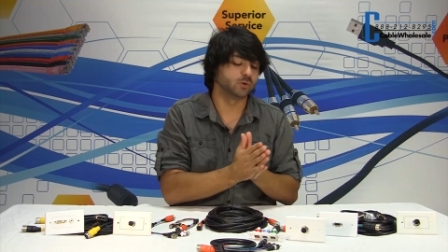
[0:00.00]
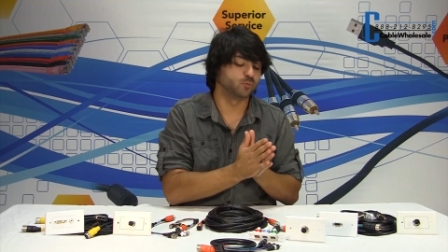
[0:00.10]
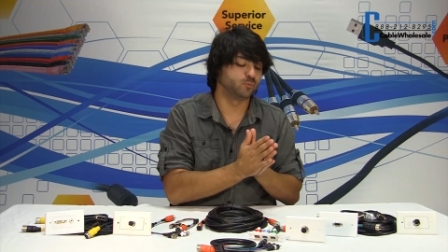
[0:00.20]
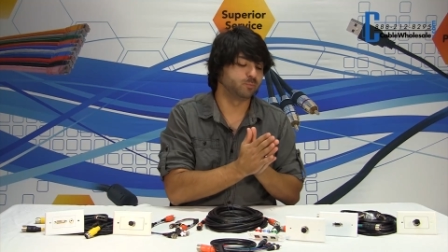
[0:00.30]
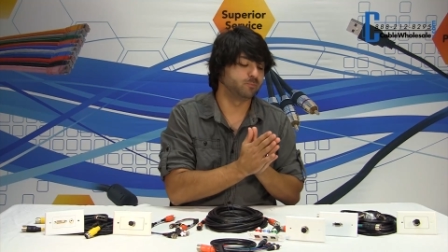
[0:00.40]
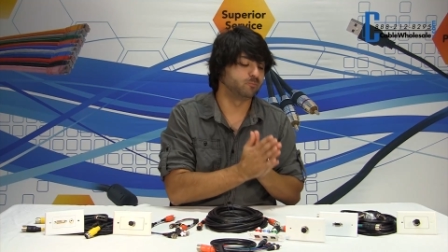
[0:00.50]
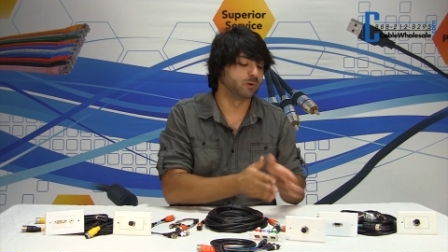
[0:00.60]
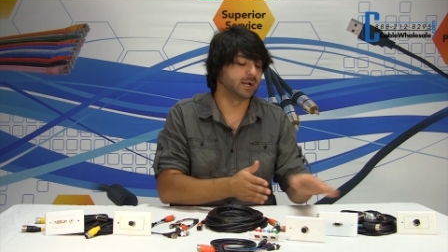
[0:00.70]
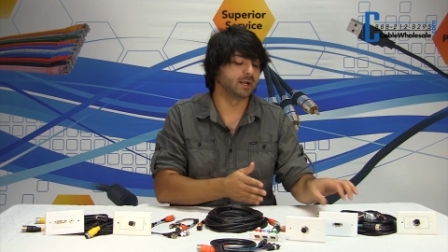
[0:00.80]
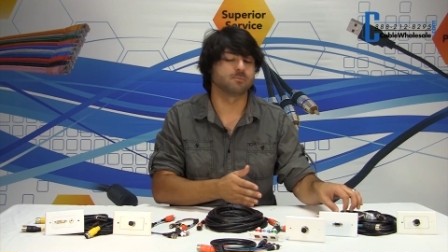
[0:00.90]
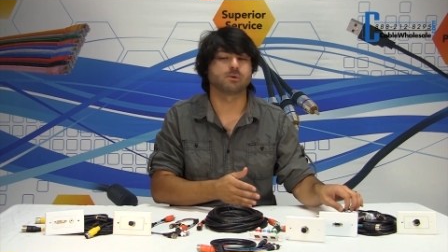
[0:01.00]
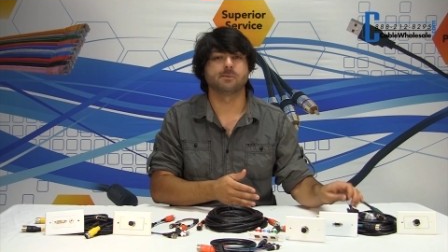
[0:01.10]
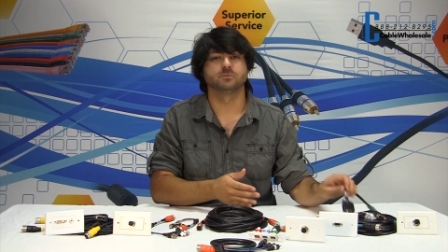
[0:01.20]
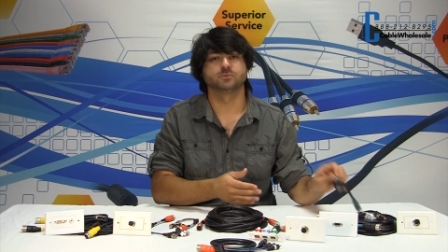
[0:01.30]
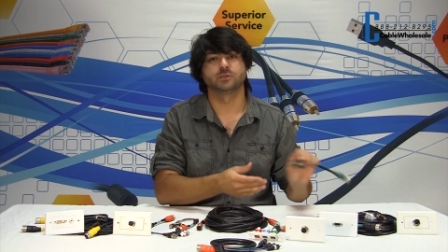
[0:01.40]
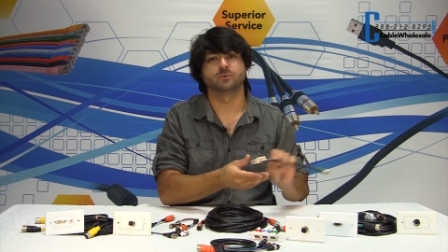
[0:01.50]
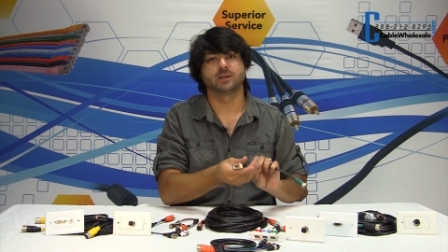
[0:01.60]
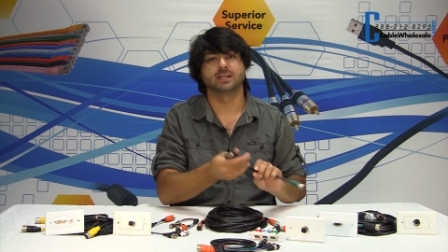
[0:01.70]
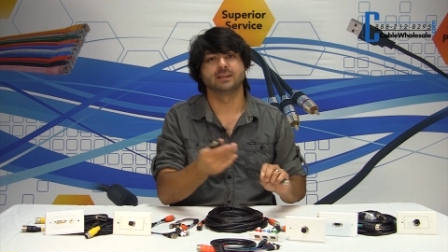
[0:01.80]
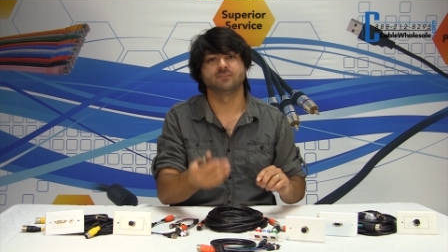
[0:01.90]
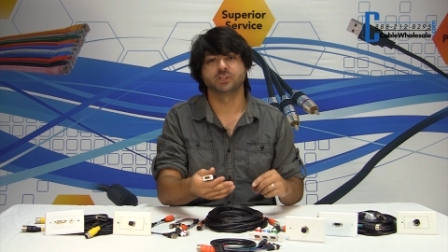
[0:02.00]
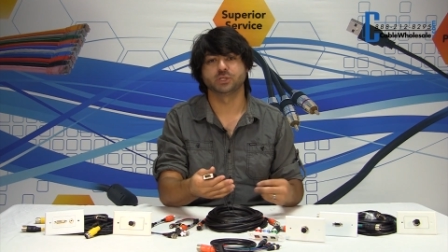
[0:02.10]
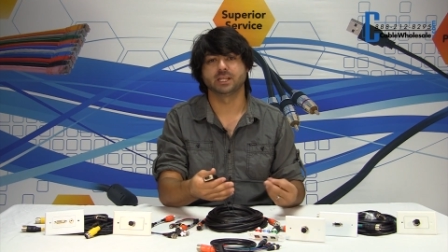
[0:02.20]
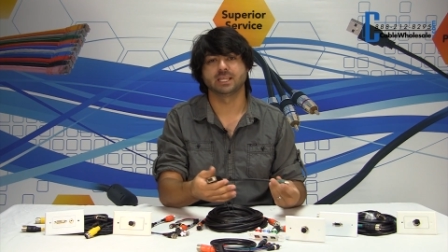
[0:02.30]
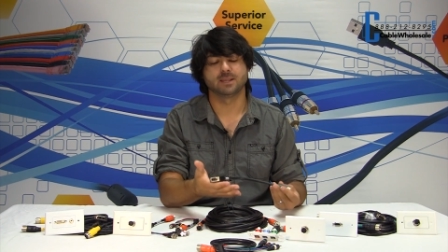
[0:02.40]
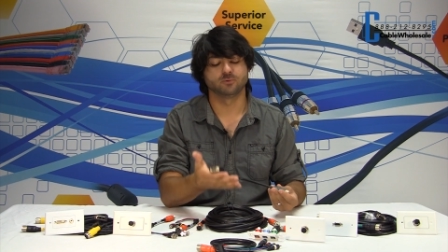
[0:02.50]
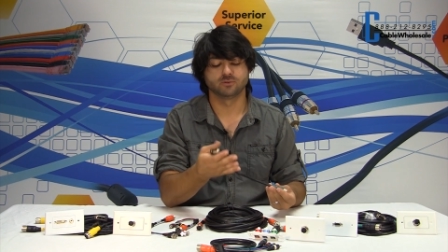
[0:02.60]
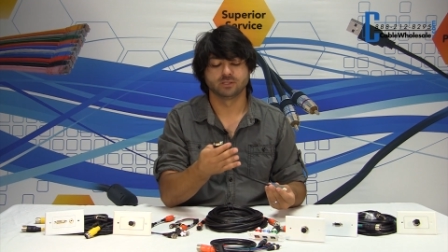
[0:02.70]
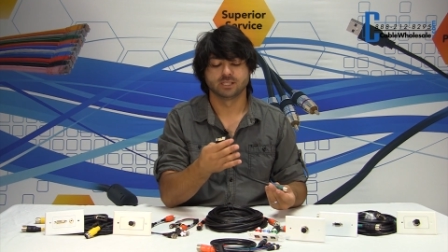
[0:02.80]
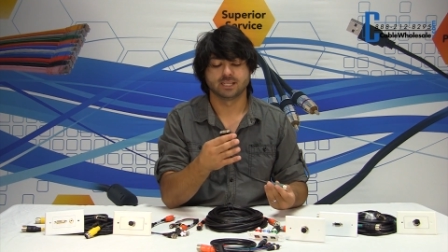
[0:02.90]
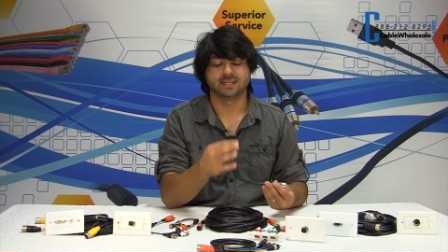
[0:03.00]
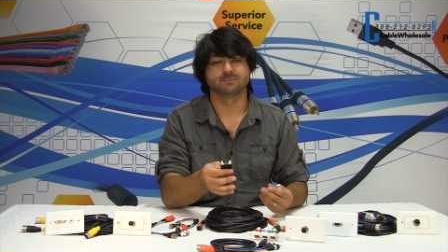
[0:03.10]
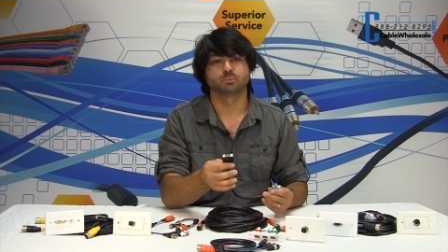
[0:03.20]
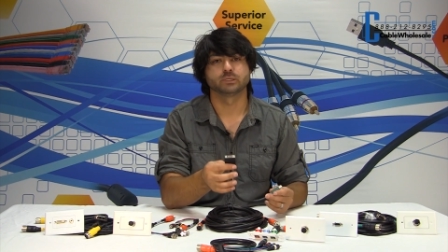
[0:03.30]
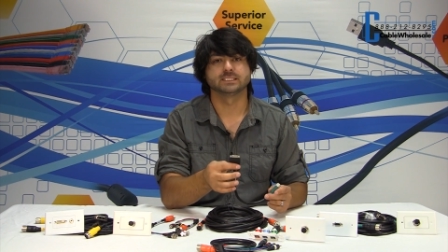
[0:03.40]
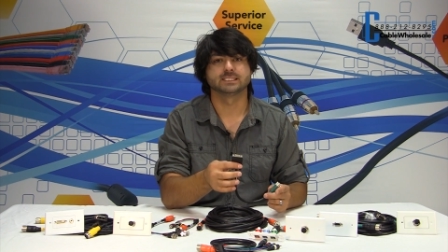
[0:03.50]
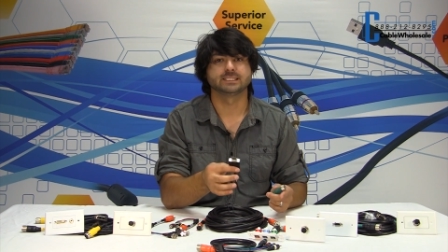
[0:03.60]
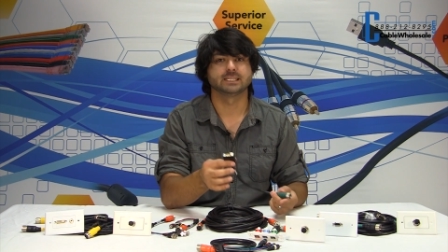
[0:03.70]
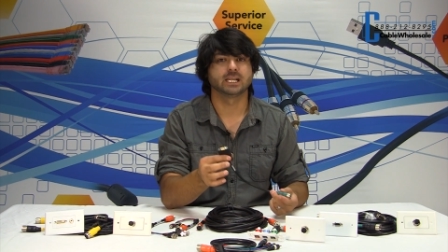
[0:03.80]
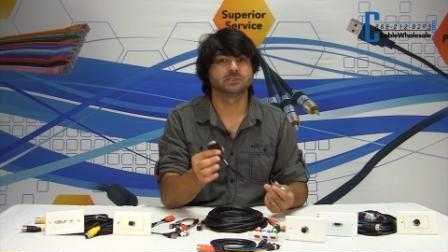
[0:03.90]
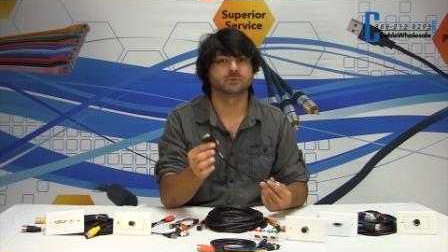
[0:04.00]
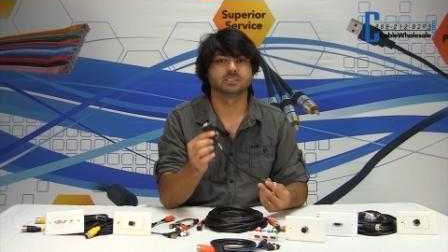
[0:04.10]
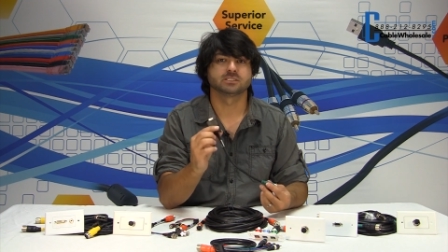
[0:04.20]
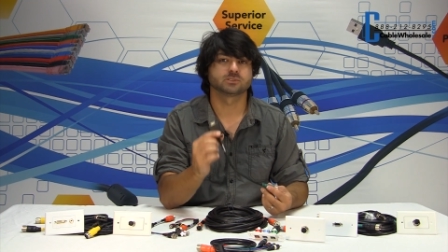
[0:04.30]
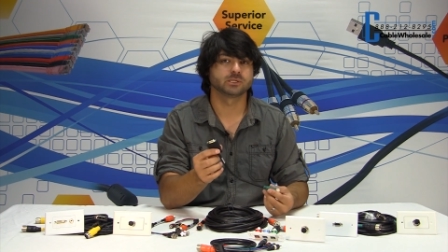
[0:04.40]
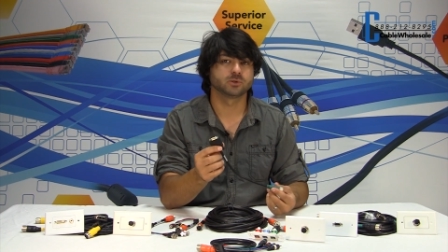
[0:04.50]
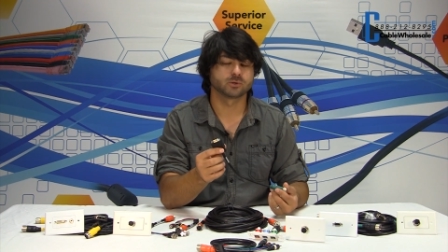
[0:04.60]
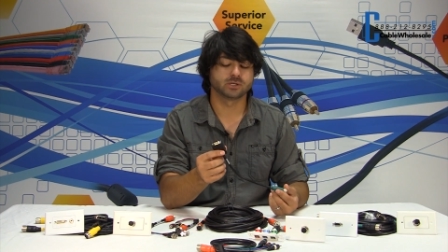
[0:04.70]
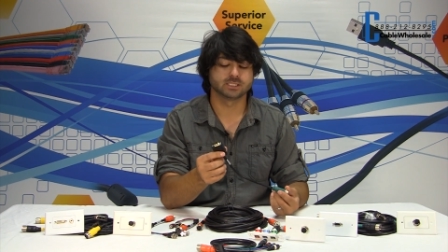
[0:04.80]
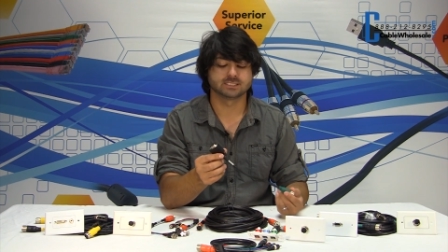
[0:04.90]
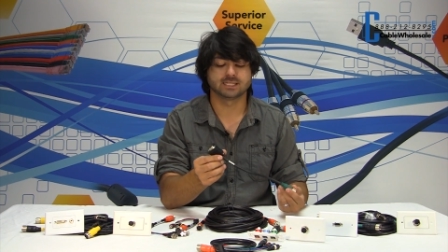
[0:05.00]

that you've ran into problems when you're running a V G A cable in a pre-existing conduit that's three quarter inch